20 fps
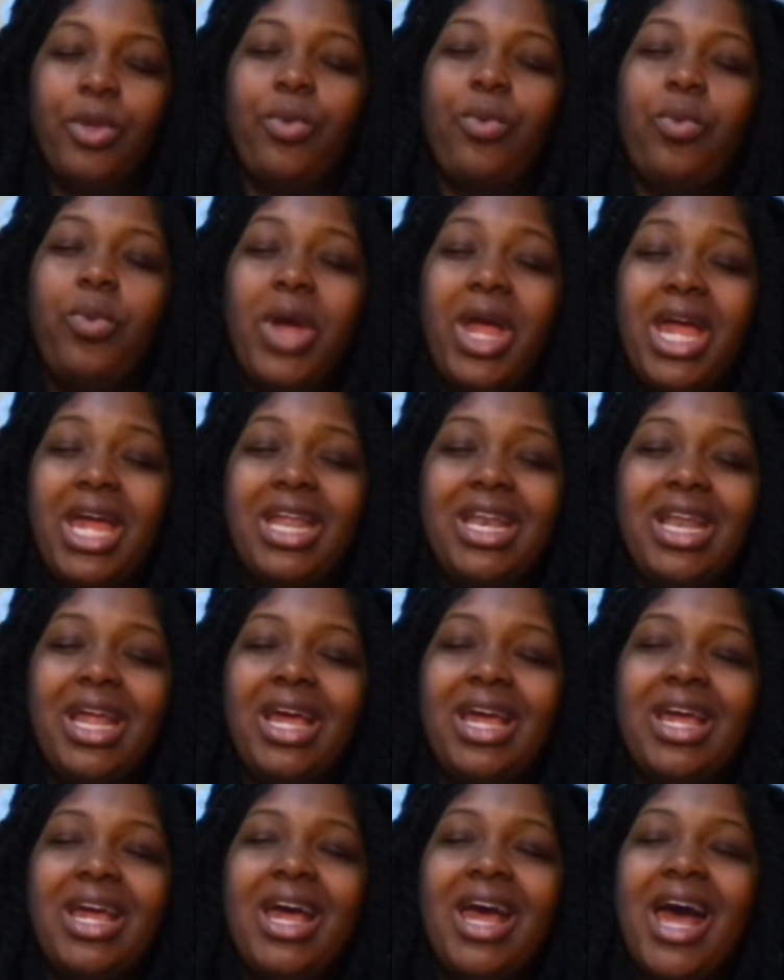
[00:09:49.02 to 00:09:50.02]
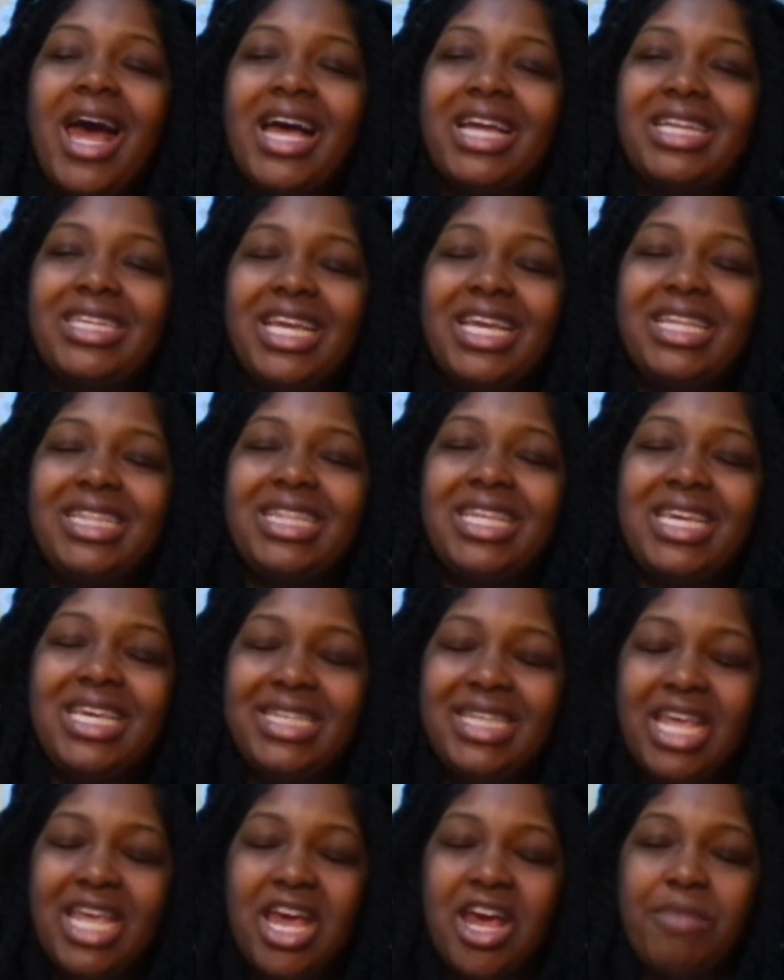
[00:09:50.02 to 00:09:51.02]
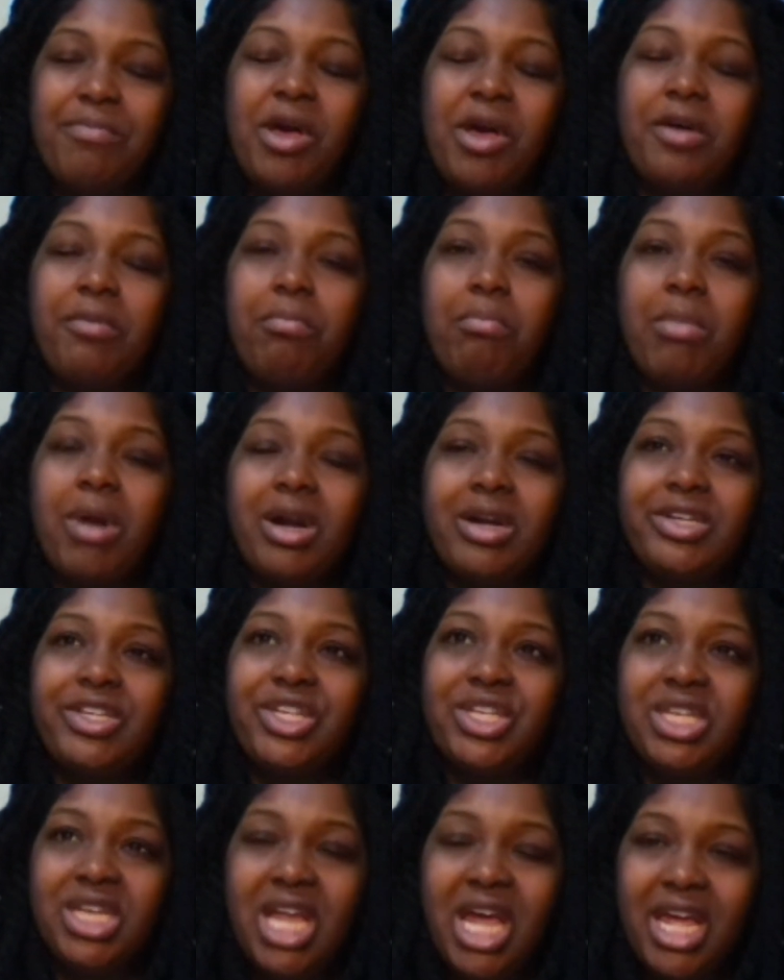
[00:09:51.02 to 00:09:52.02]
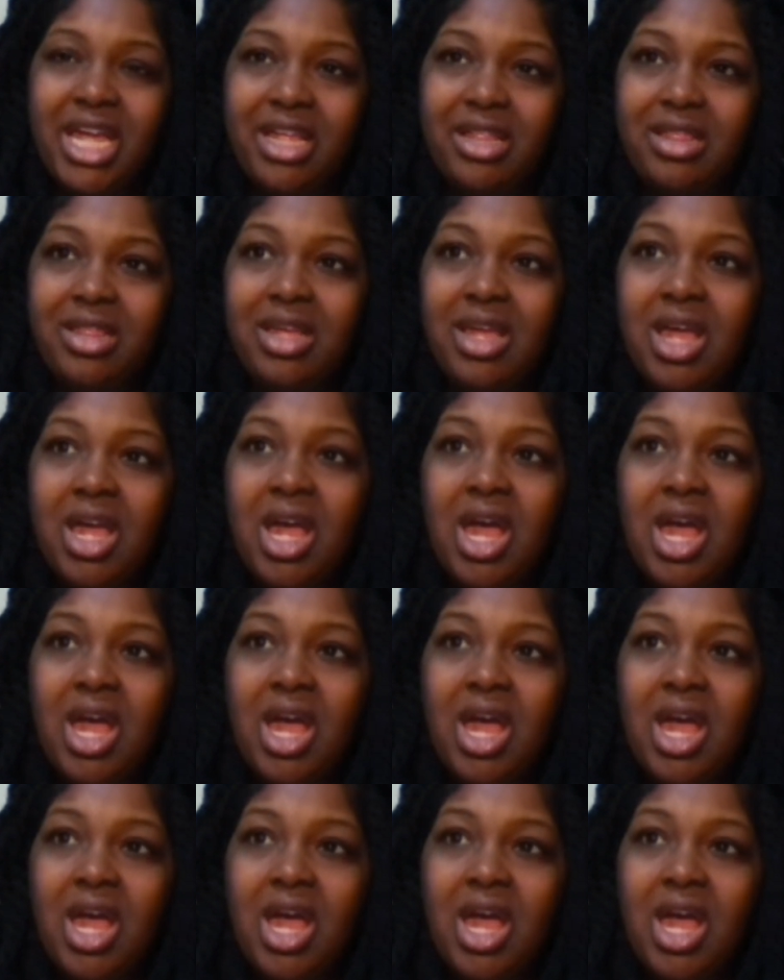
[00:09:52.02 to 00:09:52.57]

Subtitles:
when I take the exam on March 9th,